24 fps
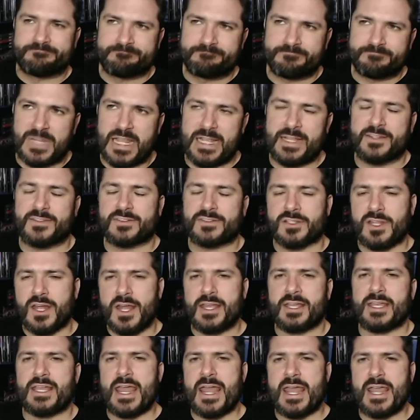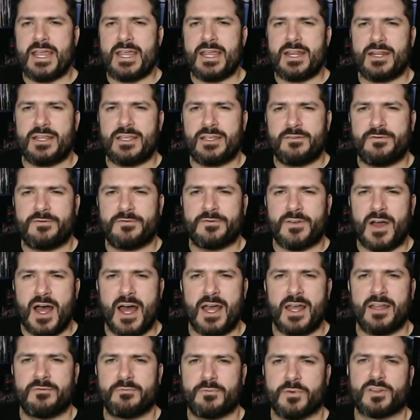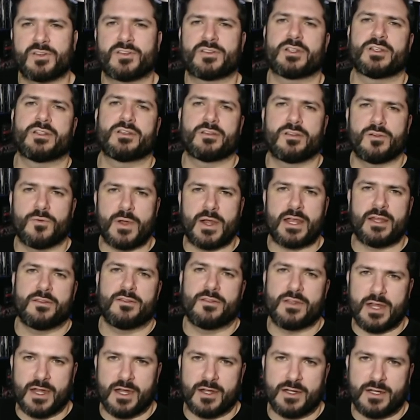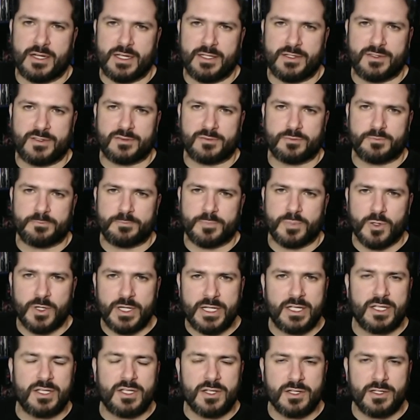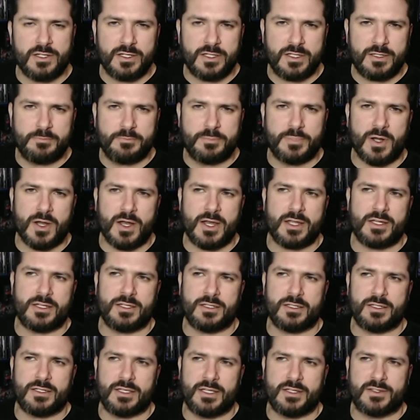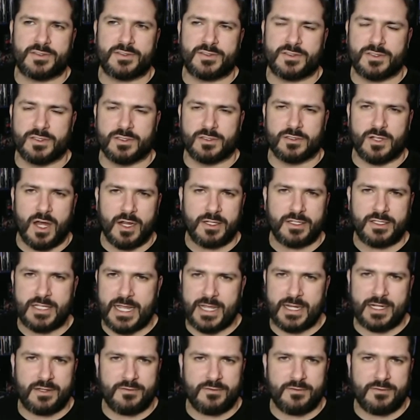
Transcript: it's like 85% of the way there. It's pretty good, but it's still uncanny